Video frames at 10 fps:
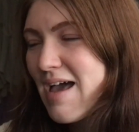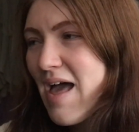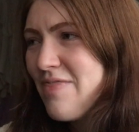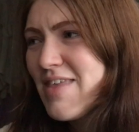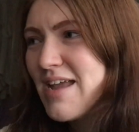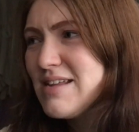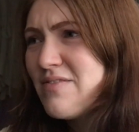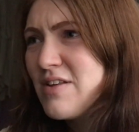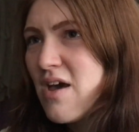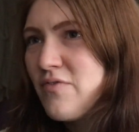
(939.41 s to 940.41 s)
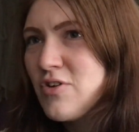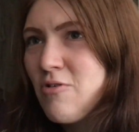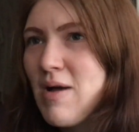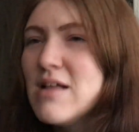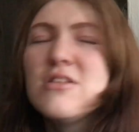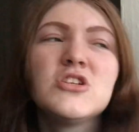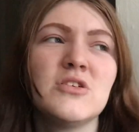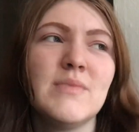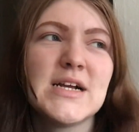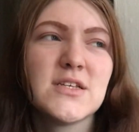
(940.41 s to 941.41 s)
And then even after a while, she
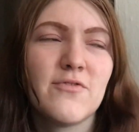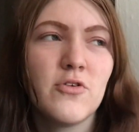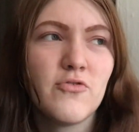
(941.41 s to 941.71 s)
makes a few